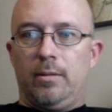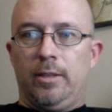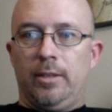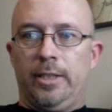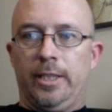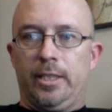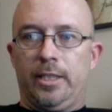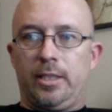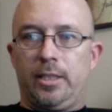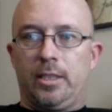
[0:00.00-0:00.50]

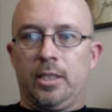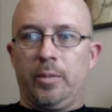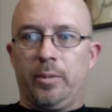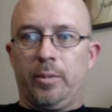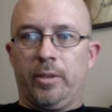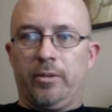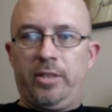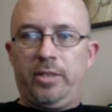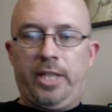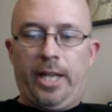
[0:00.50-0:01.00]
this
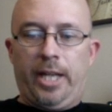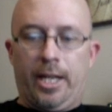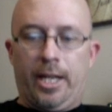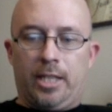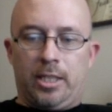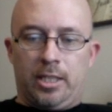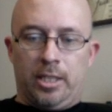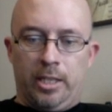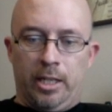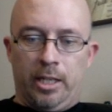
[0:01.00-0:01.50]
snippet of
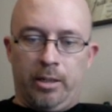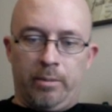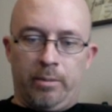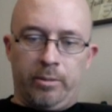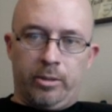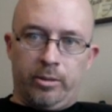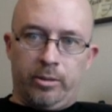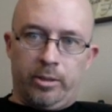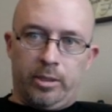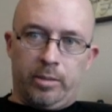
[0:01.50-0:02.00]
text, and now I'm
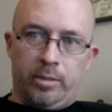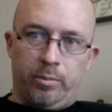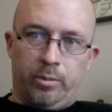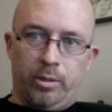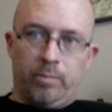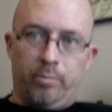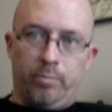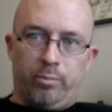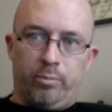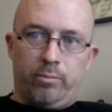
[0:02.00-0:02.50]
going to
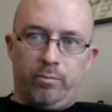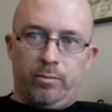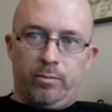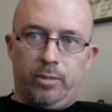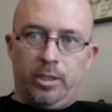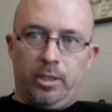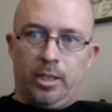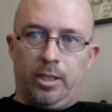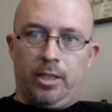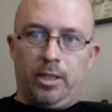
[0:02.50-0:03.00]
put
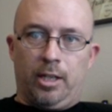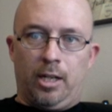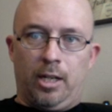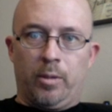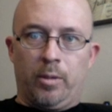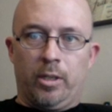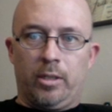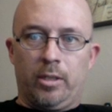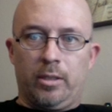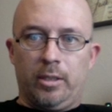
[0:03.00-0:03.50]
a
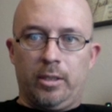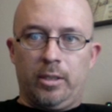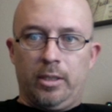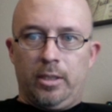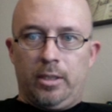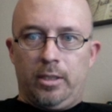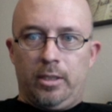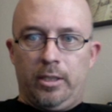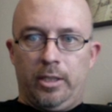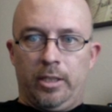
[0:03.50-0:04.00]
comma
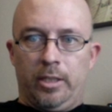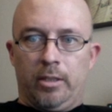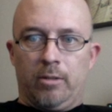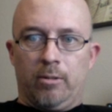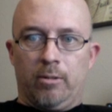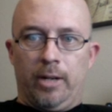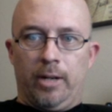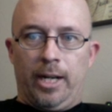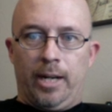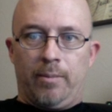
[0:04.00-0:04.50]
and
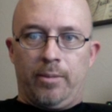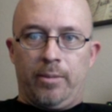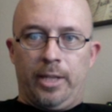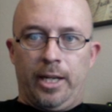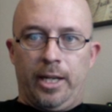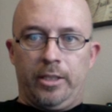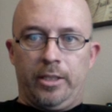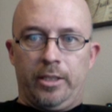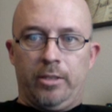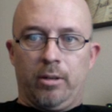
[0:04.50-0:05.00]
grab
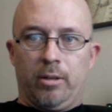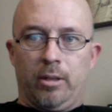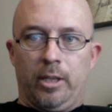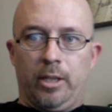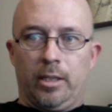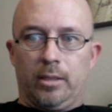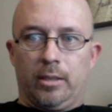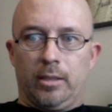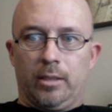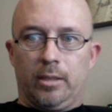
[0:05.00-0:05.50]
that
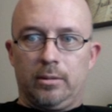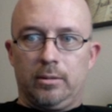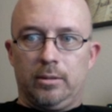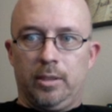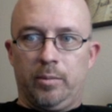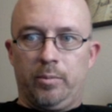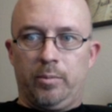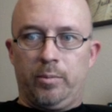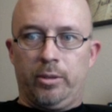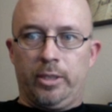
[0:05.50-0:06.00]
URL
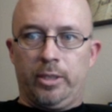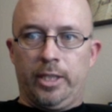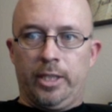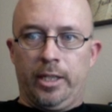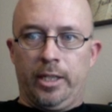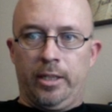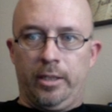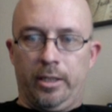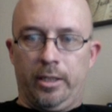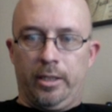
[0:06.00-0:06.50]
and put that
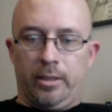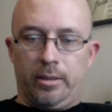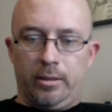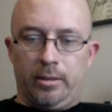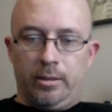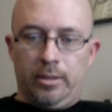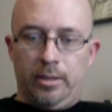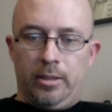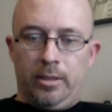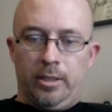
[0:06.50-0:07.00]
in there.
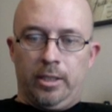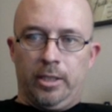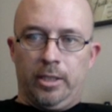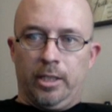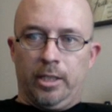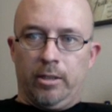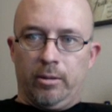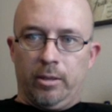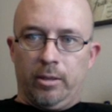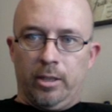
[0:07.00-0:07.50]
And
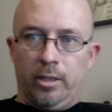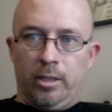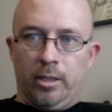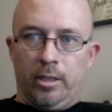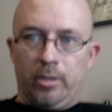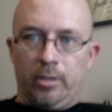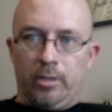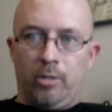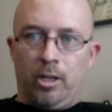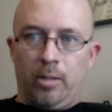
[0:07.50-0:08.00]
now
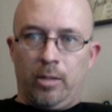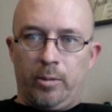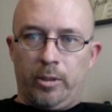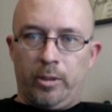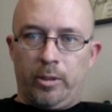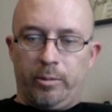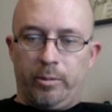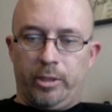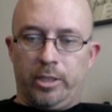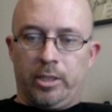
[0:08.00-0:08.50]
another comma
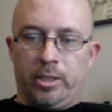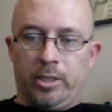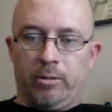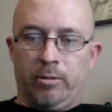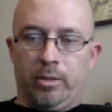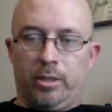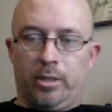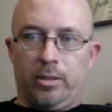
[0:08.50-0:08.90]
because I want